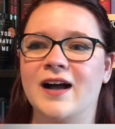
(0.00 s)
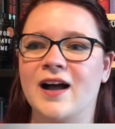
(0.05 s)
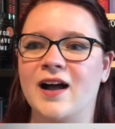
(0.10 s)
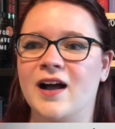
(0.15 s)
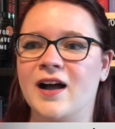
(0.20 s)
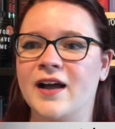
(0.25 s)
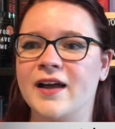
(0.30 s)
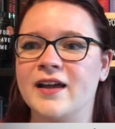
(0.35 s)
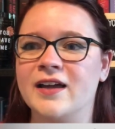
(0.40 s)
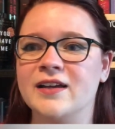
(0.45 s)

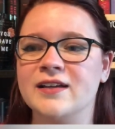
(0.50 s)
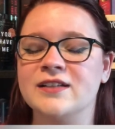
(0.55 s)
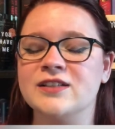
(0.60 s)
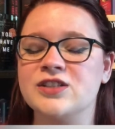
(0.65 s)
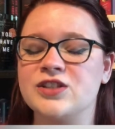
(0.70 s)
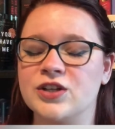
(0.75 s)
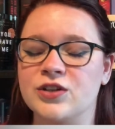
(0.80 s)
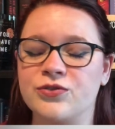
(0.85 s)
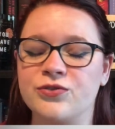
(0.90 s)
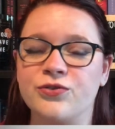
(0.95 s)
I
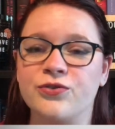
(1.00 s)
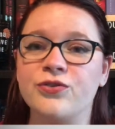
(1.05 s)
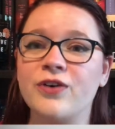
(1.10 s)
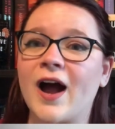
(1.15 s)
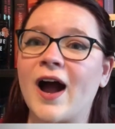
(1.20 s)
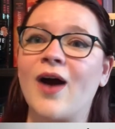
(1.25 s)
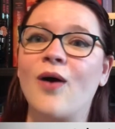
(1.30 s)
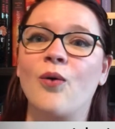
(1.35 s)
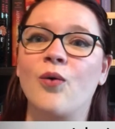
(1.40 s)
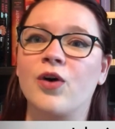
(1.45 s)

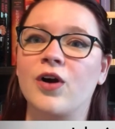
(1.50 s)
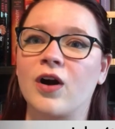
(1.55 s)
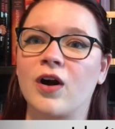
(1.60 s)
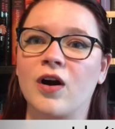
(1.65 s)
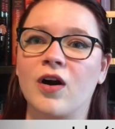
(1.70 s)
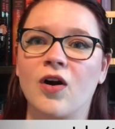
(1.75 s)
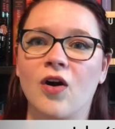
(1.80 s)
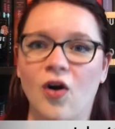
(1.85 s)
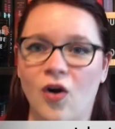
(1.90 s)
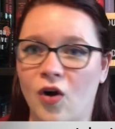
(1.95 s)

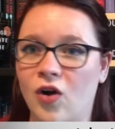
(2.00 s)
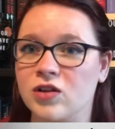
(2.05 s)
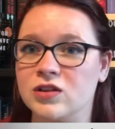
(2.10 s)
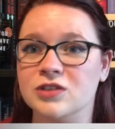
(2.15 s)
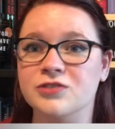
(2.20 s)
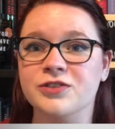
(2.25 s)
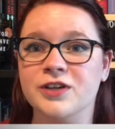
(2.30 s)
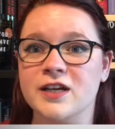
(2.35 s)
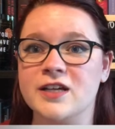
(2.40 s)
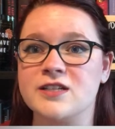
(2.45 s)
devour all
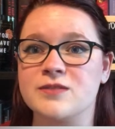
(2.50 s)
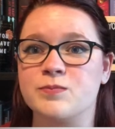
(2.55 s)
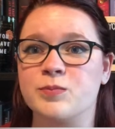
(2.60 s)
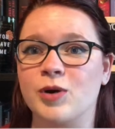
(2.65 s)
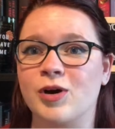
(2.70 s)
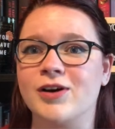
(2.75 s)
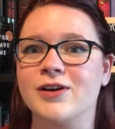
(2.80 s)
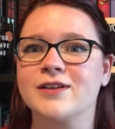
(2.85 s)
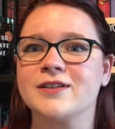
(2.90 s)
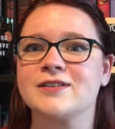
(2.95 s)
of his
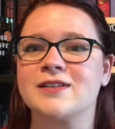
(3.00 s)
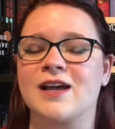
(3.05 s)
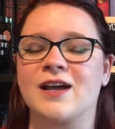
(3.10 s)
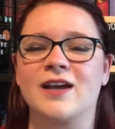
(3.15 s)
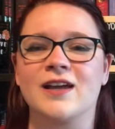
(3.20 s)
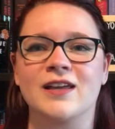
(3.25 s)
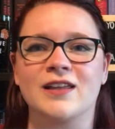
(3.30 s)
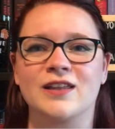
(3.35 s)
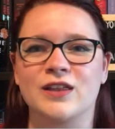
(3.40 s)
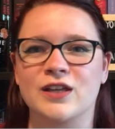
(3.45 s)
books.
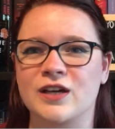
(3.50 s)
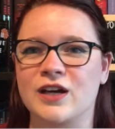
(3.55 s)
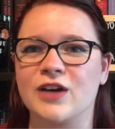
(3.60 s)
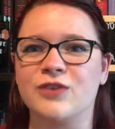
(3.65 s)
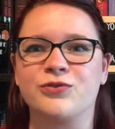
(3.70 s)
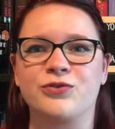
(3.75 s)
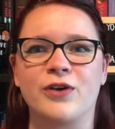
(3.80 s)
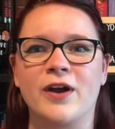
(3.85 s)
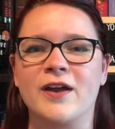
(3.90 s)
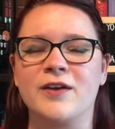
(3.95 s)
I think
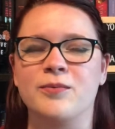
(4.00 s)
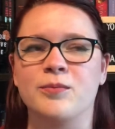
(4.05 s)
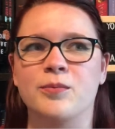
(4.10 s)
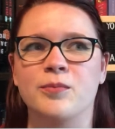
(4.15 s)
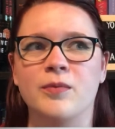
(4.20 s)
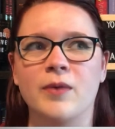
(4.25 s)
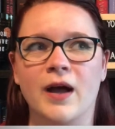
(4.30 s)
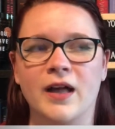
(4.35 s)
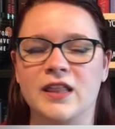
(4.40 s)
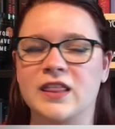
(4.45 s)
I've
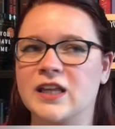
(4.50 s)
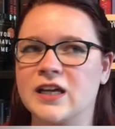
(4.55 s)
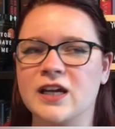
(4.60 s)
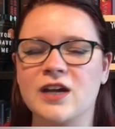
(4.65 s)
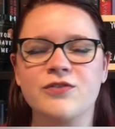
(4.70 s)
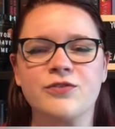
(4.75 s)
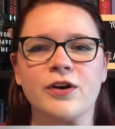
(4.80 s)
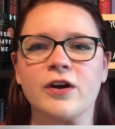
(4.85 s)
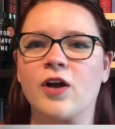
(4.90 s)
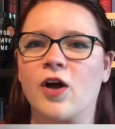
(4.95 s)
read I think
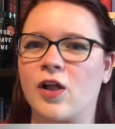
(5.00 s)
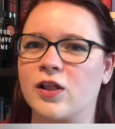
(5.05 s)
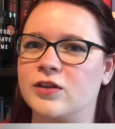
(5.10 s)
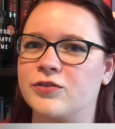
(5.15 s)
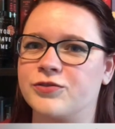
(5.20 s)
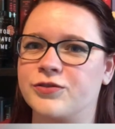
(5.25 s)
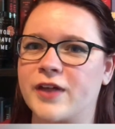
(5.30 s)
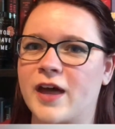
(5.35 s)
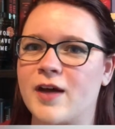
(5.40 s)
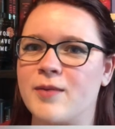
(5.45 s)
I've read all
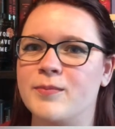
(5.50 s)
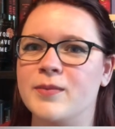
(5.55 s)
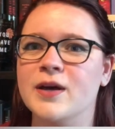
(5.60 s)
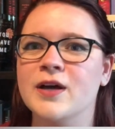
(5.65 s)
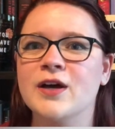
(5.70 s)
of them.